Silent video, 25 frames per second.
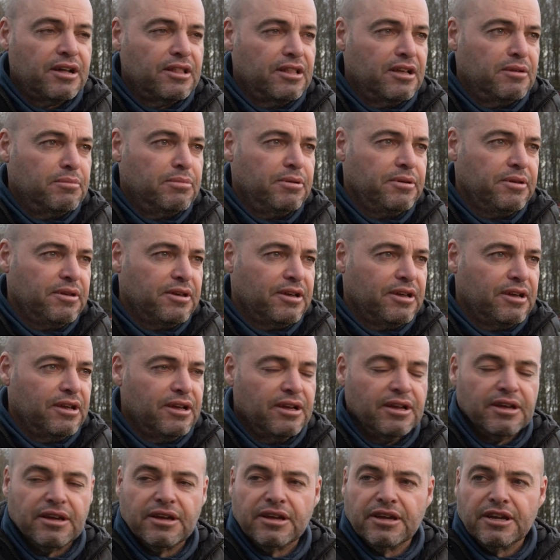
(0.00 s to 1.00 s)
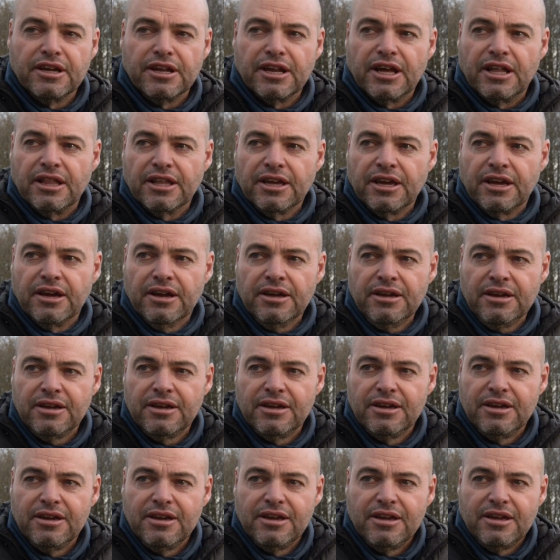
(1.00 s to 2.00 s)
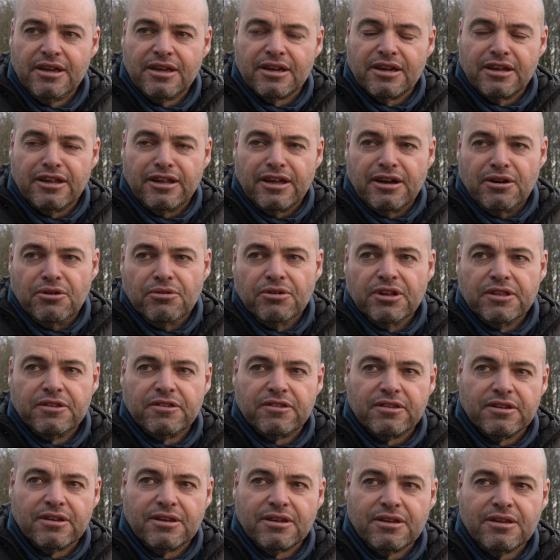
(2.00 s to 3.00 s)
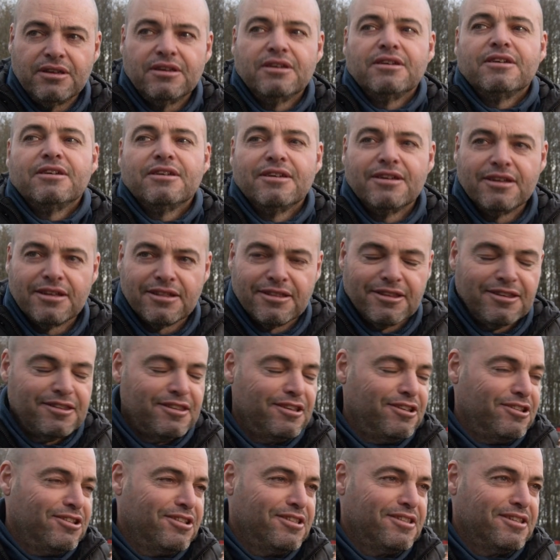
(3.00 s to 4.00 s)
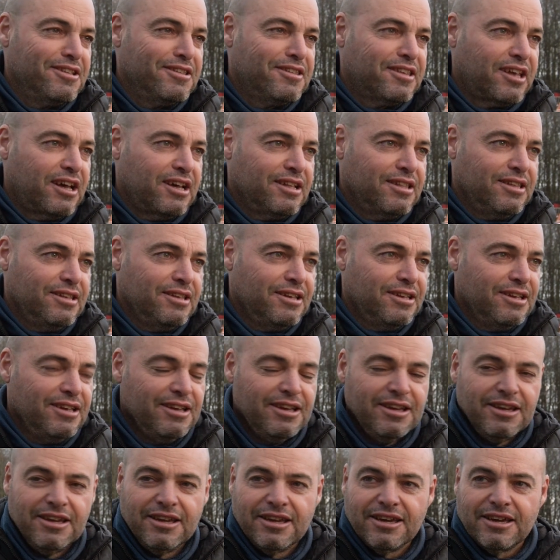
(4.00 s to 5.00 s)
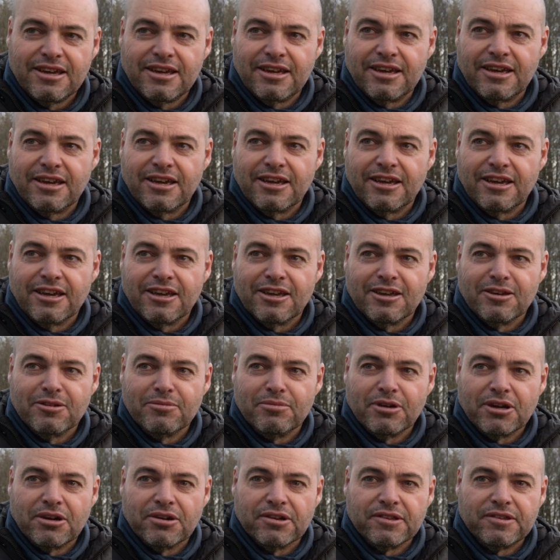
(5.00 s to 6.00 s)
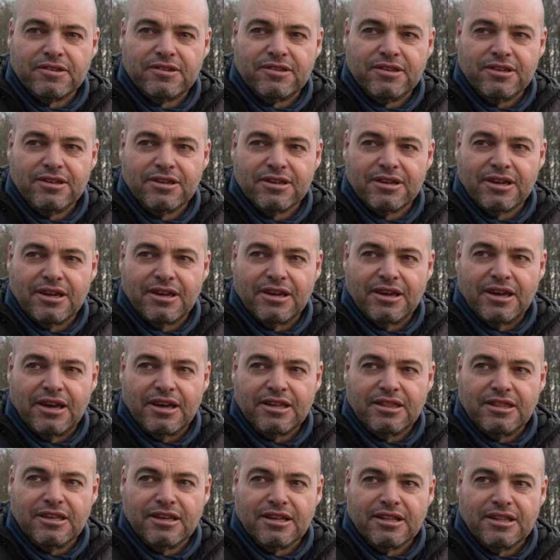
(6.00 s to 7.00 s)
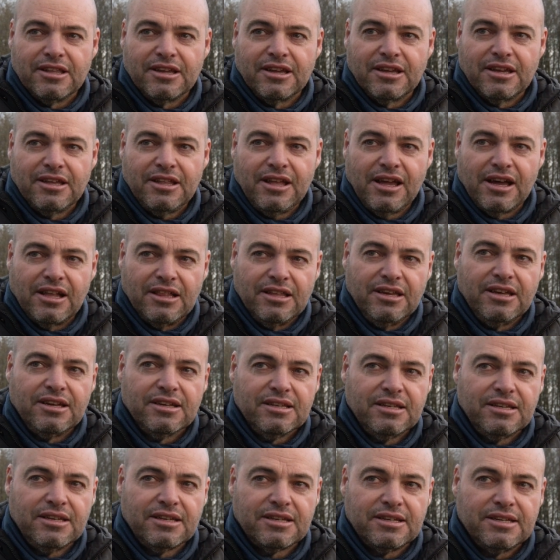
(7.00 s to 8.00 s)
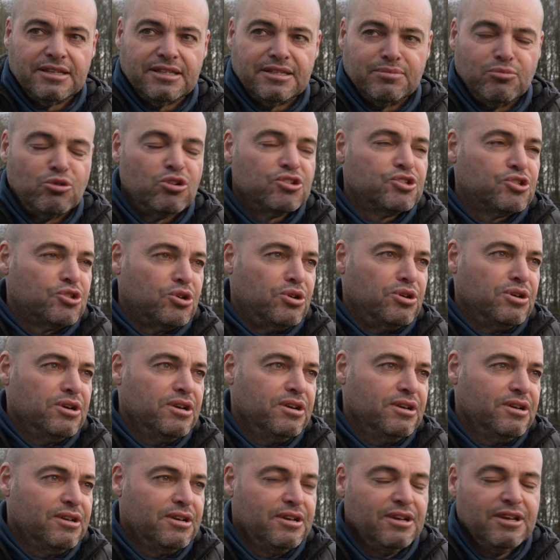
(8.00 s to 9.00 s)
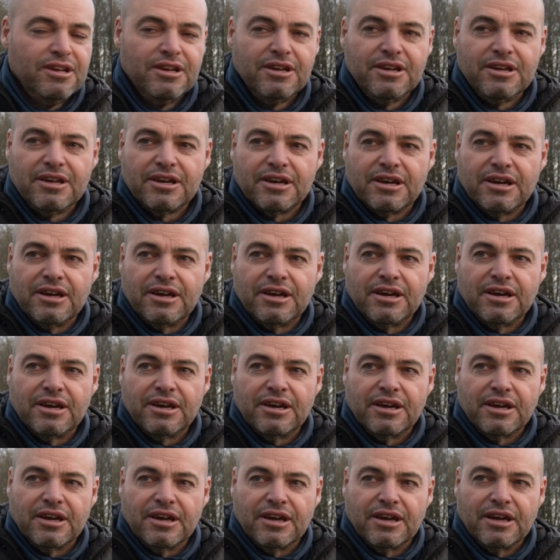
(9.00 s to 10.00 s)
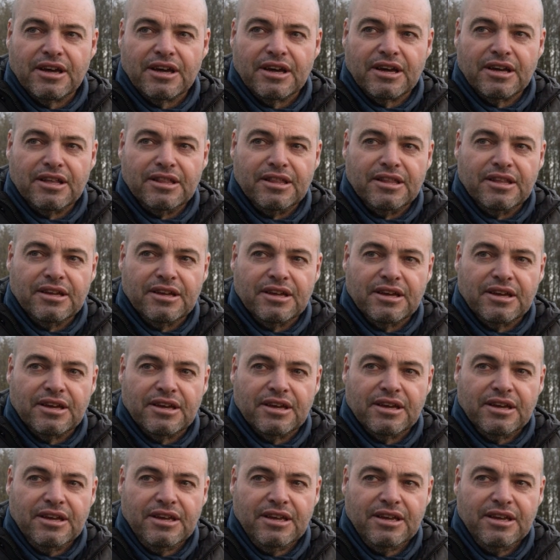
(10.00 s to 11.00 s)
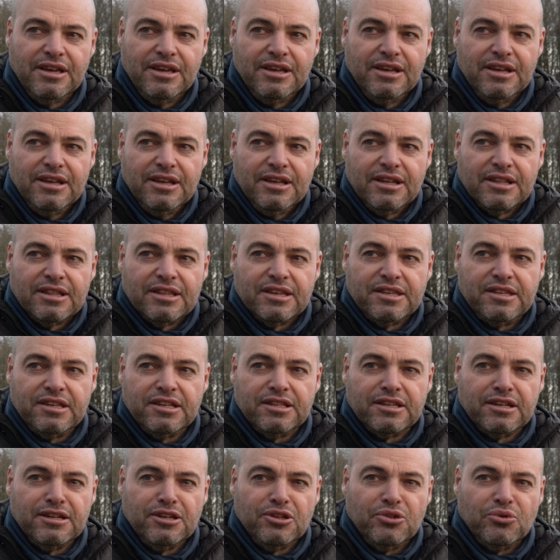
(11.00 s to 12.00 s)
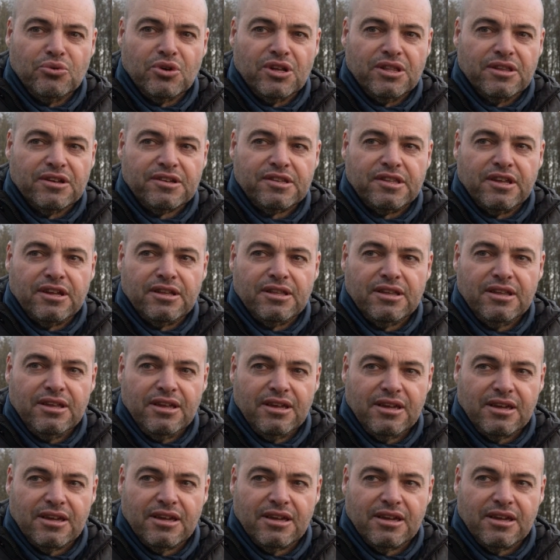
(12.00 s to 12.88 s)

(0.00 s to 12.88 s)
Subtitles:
club in a lyga. And now it's decisions inside. Because I think the a lyga is more strong. And the city need to understand